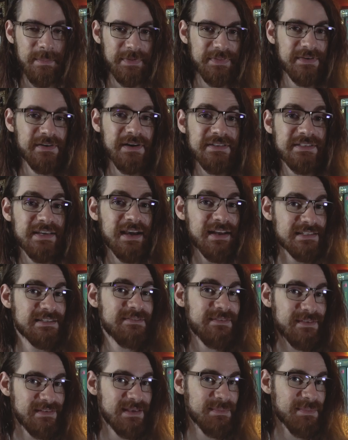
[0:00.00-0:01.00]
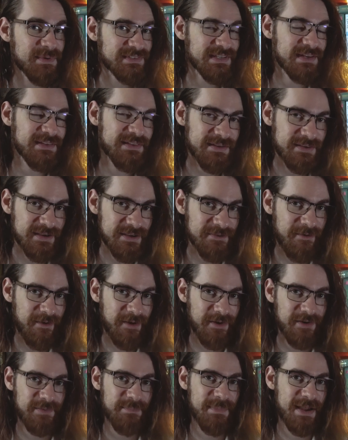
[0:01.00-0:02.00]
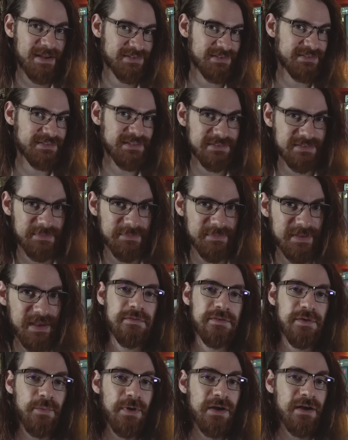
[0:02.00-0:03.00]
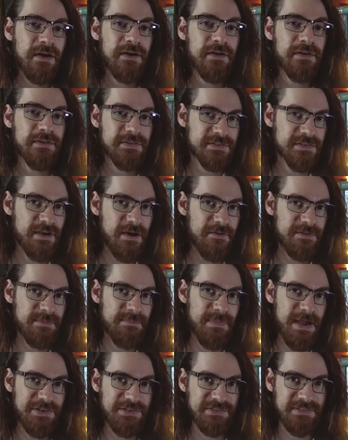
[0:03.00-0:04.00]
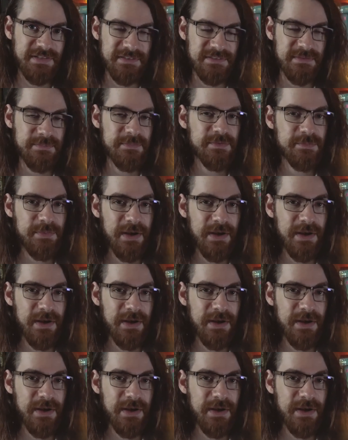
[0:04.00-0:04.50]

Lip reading: But there are tons of examples out there of hard magic systems. So what are soft magic systems?